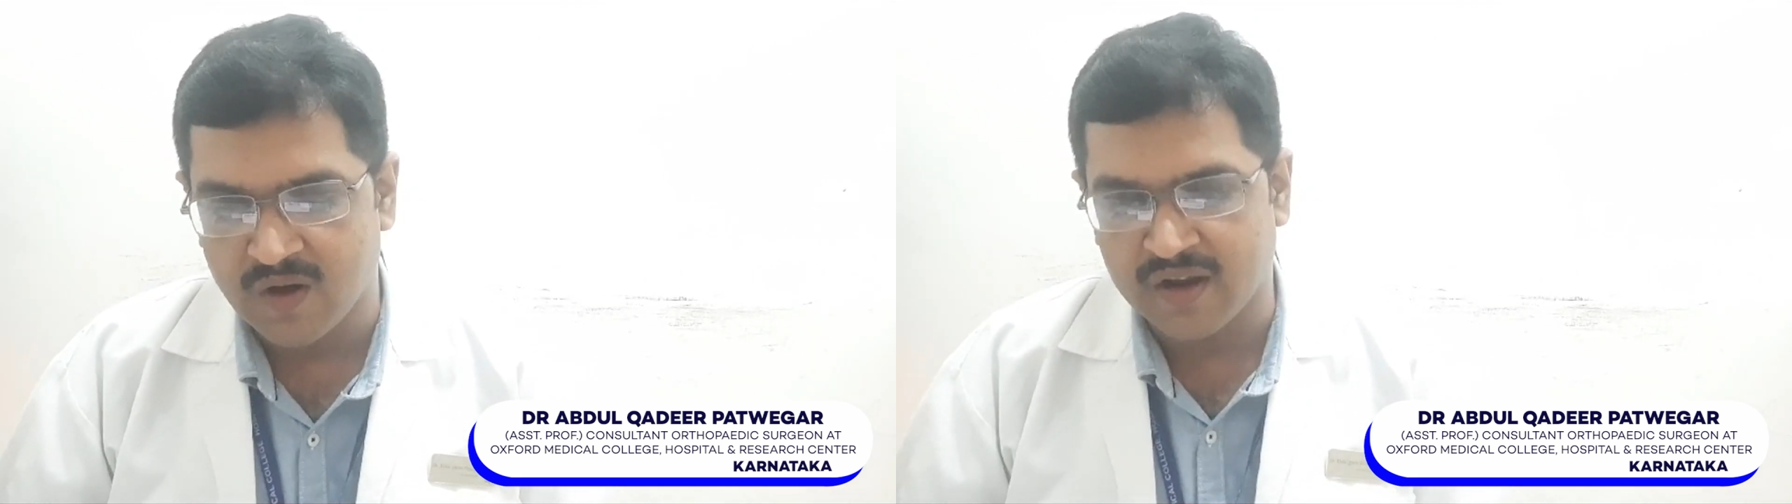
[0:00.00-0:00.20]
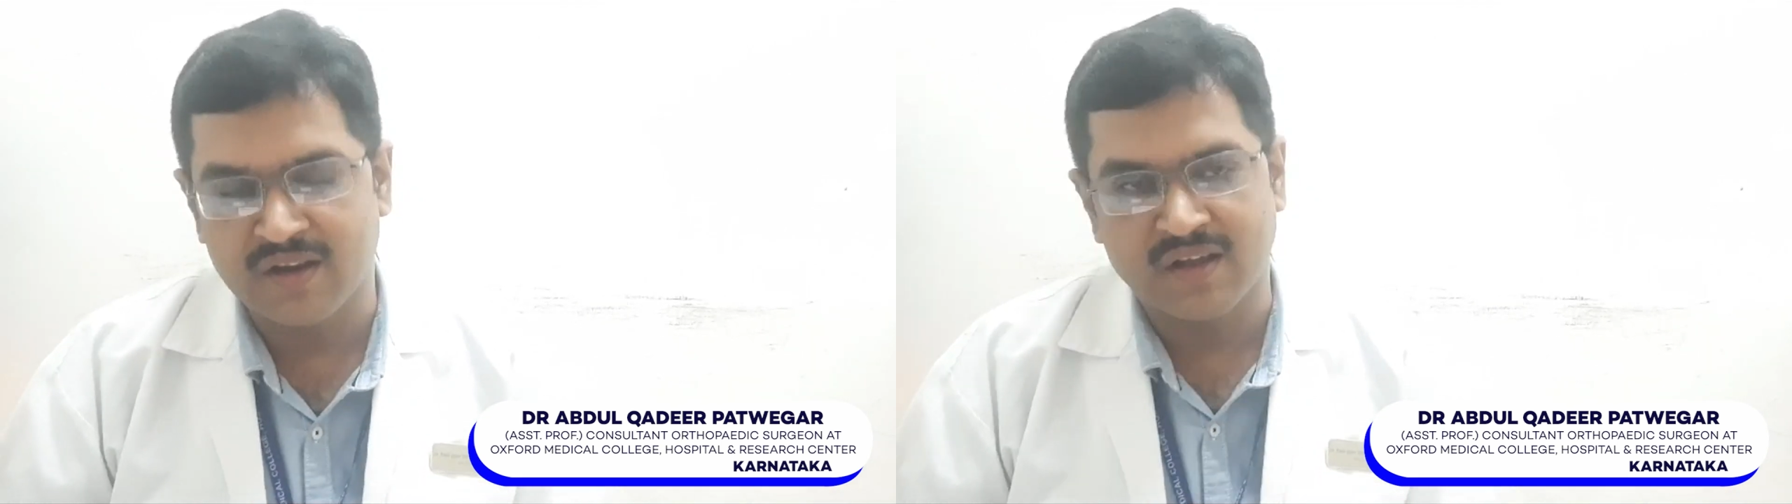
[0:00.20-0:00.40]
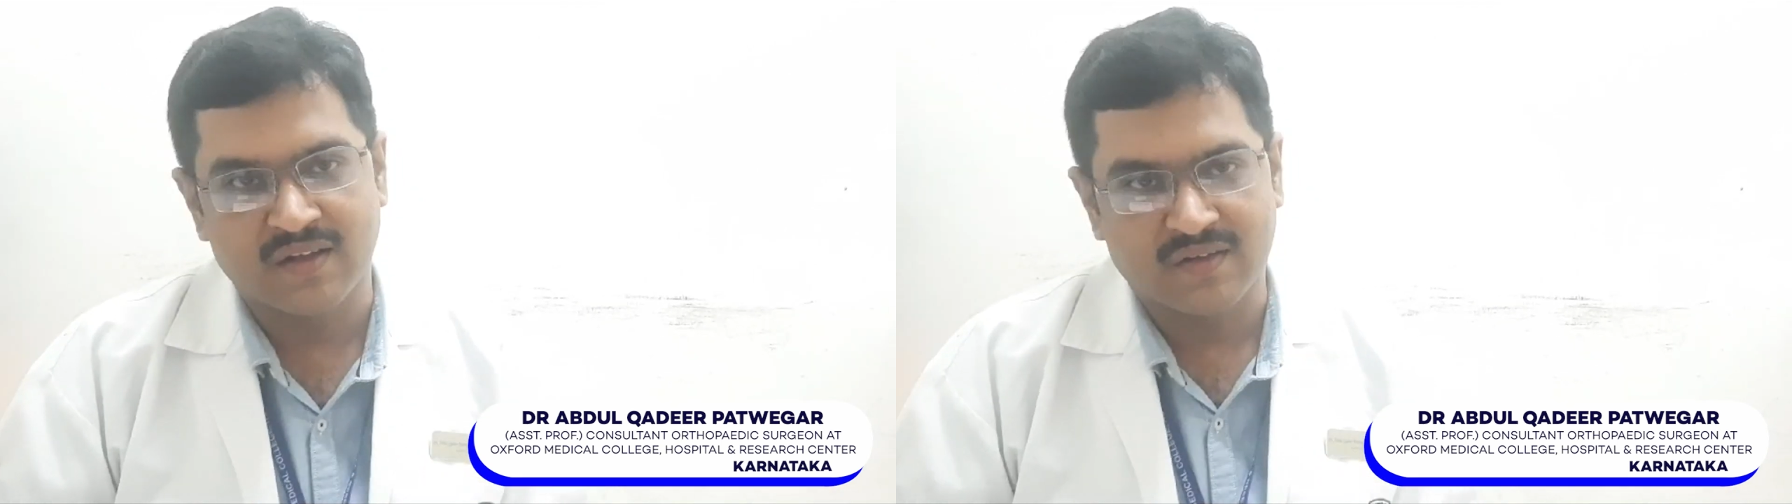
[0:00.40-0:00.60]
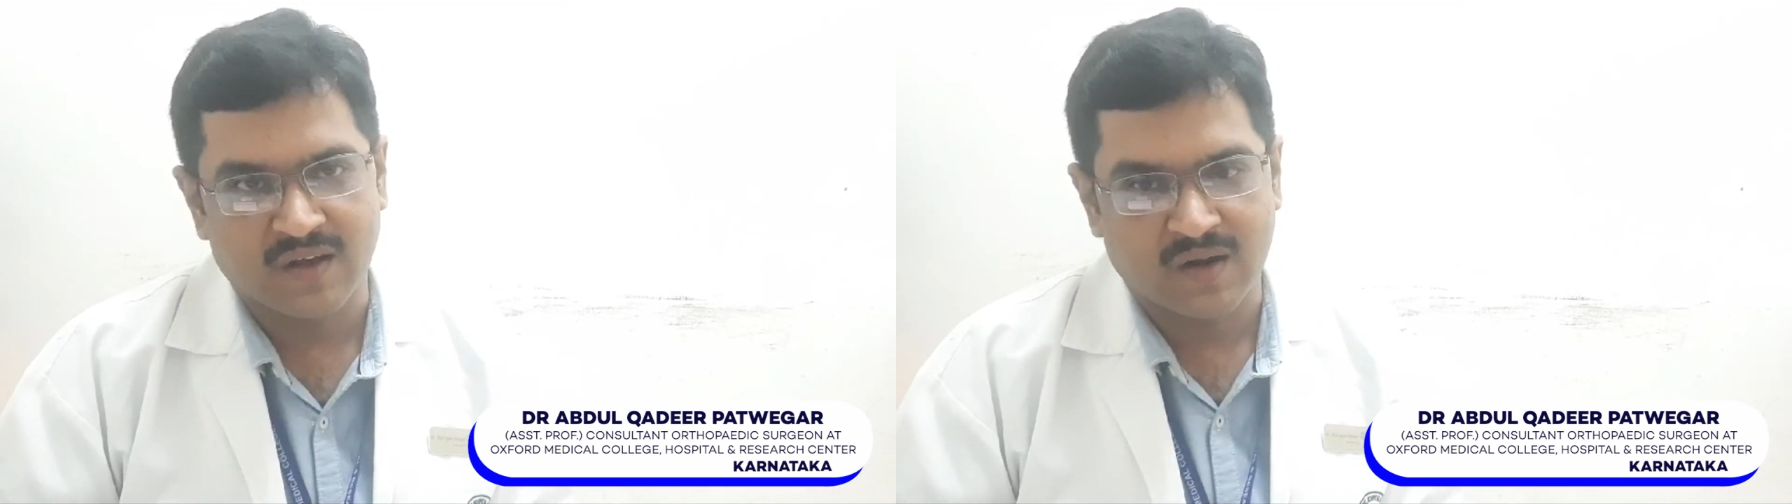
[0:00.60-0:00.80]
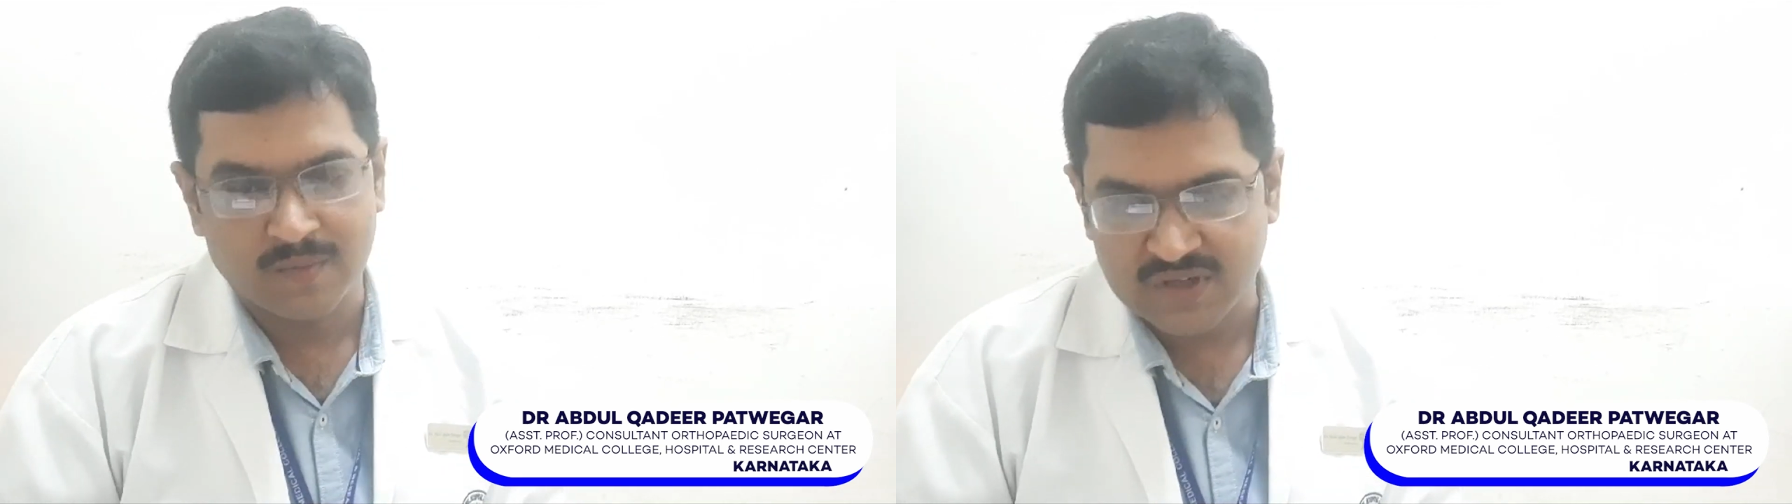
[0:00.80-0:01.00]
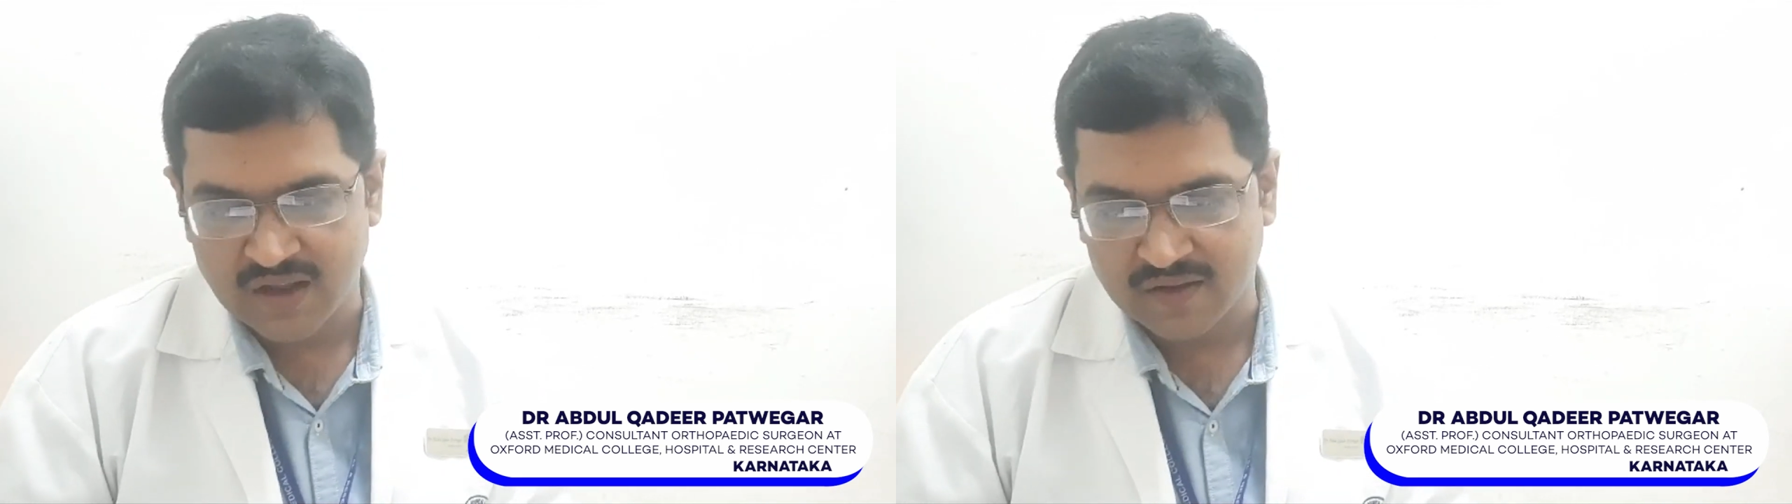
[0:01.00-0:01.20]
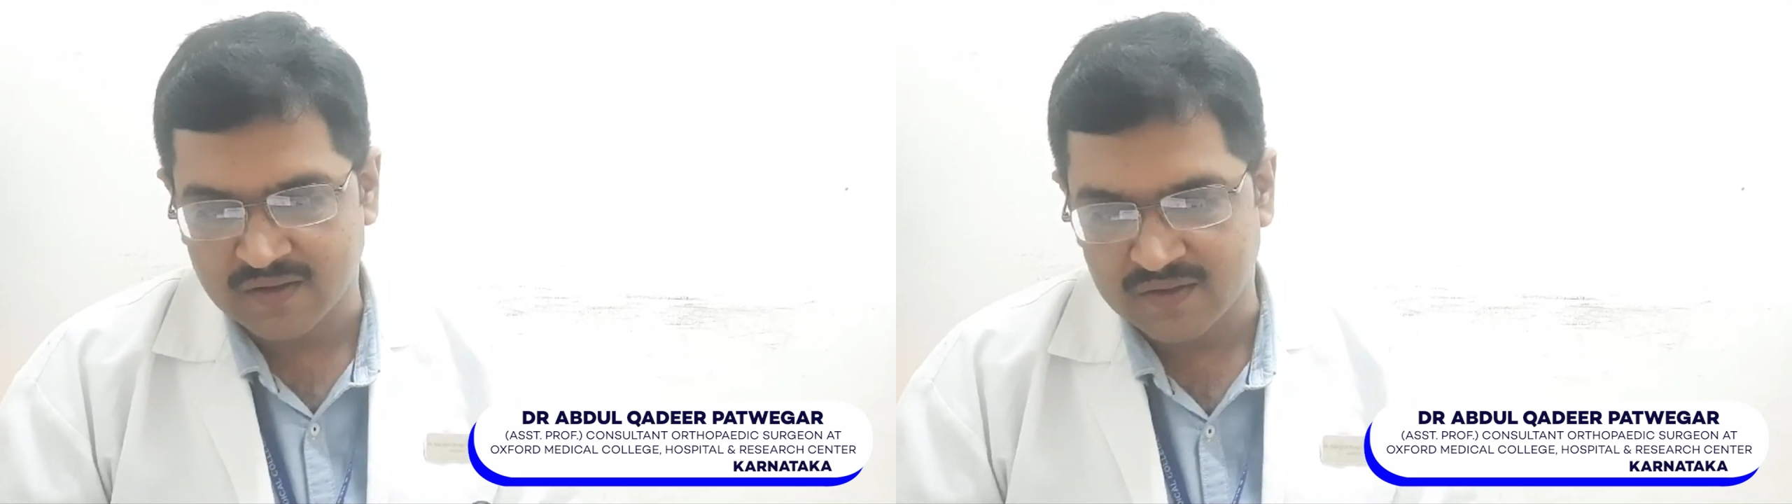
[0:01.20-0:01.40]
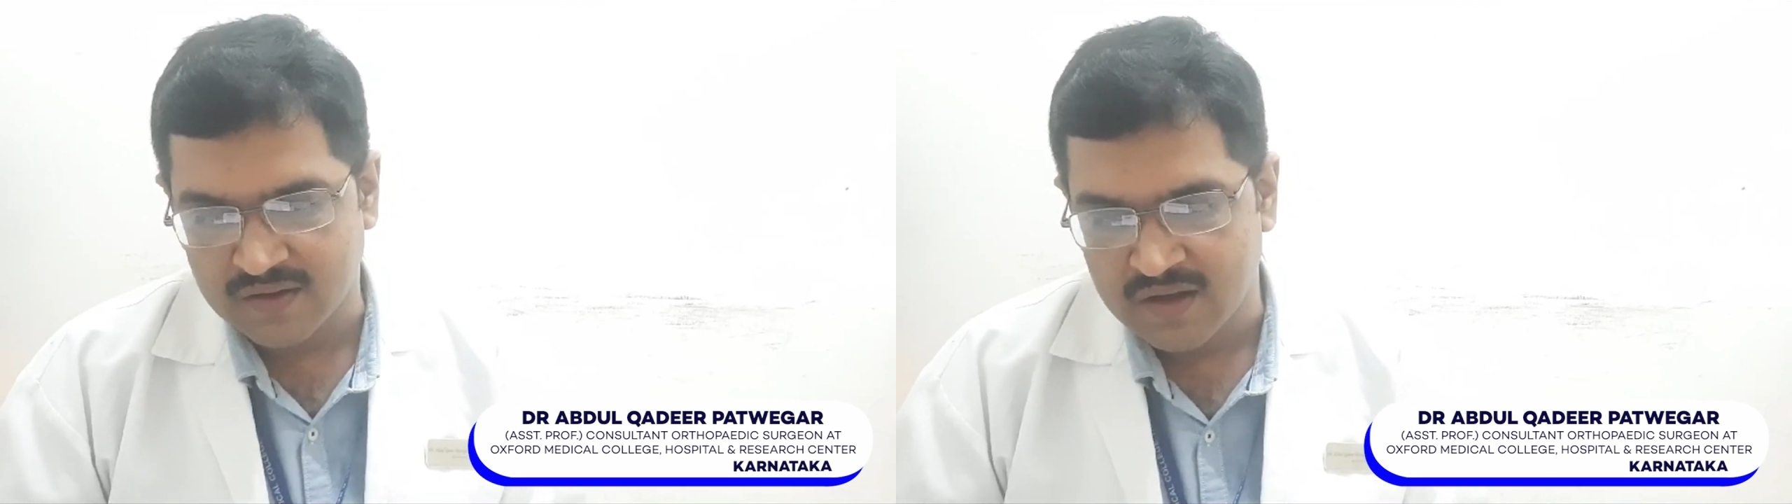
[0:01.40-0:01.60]
or any other
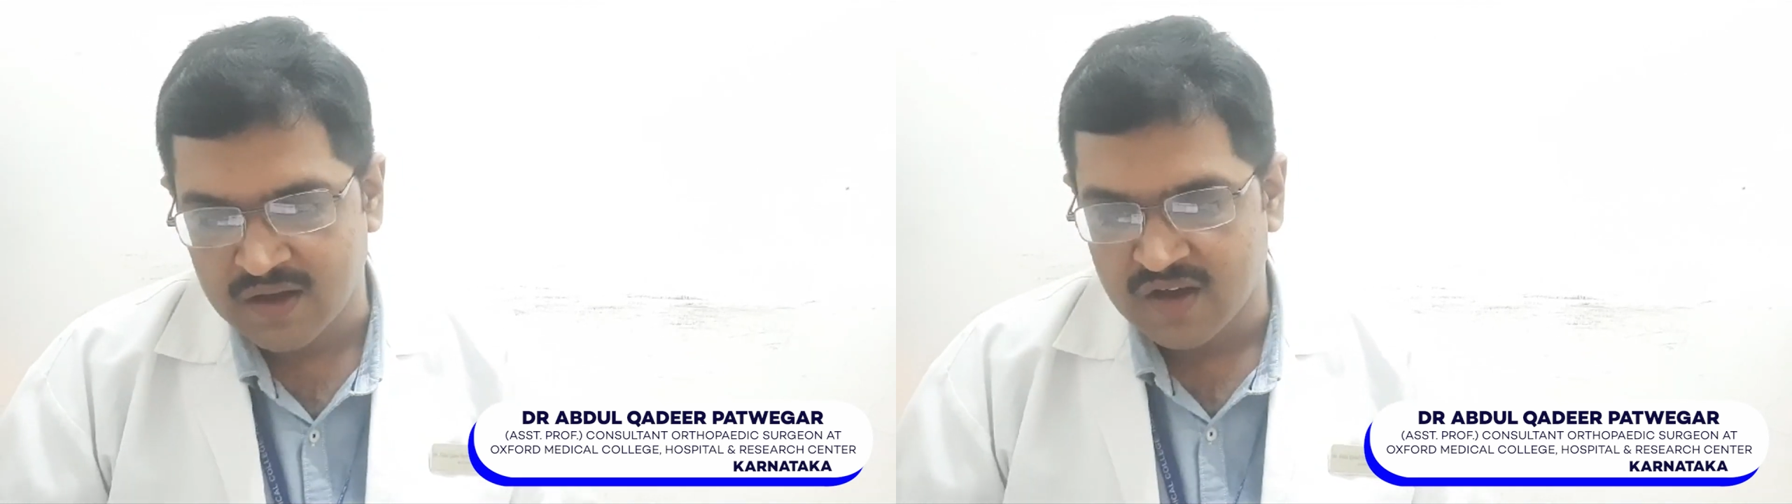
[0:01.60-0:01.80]
circumstances,